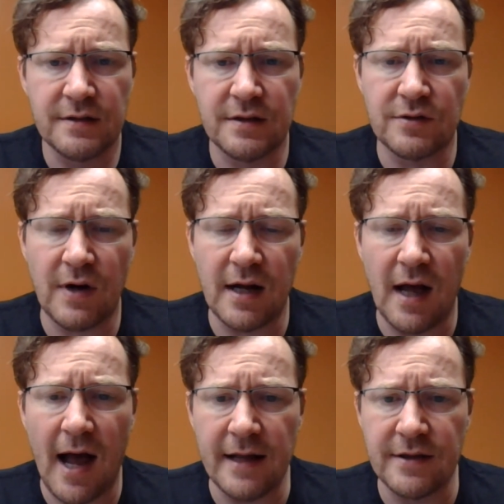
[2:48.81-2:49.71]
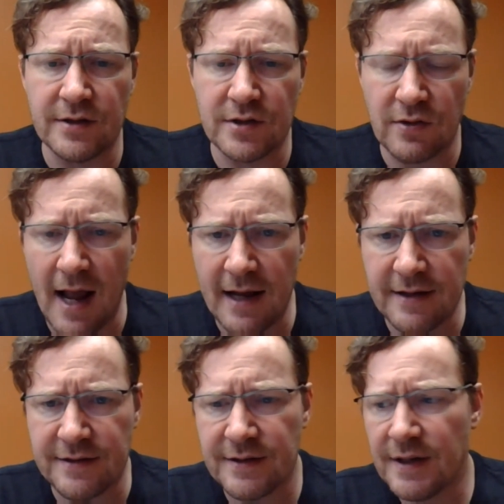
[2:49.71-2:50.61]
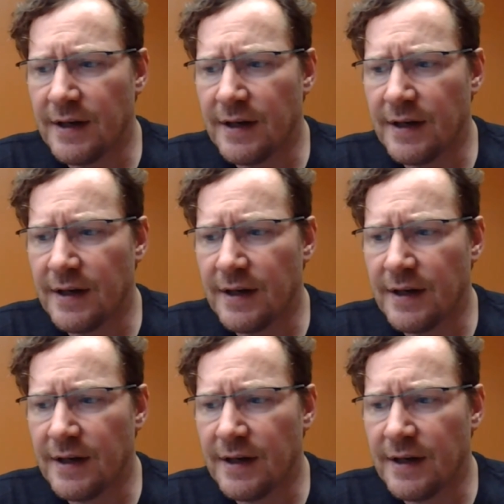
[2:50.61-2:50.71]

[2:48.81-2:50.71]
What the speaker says: to try to hide their tracks.